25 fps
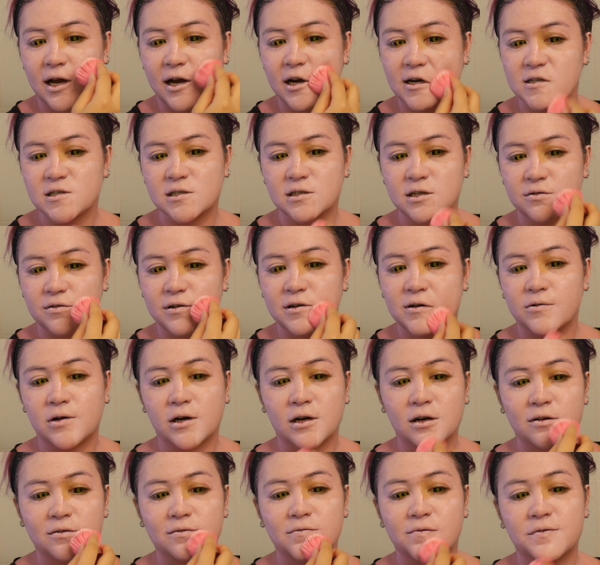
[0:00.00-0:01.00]
actually
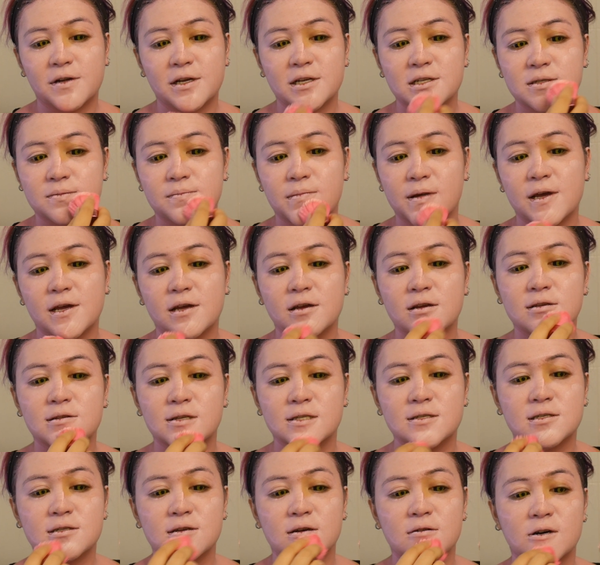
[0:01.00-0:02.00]
require face paint,
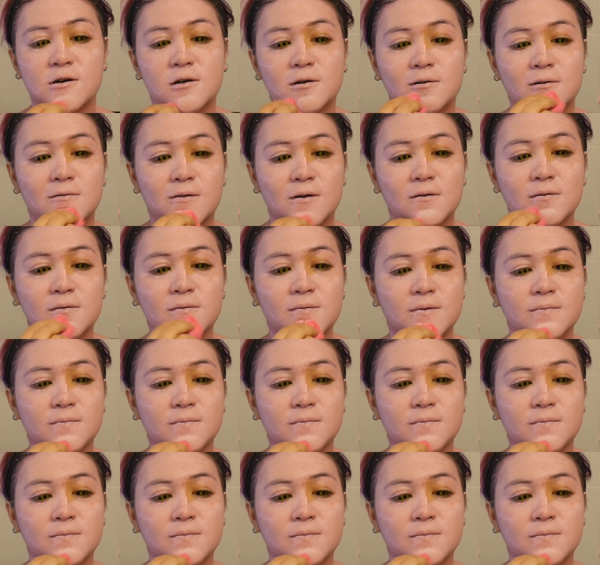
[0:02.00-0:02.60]
so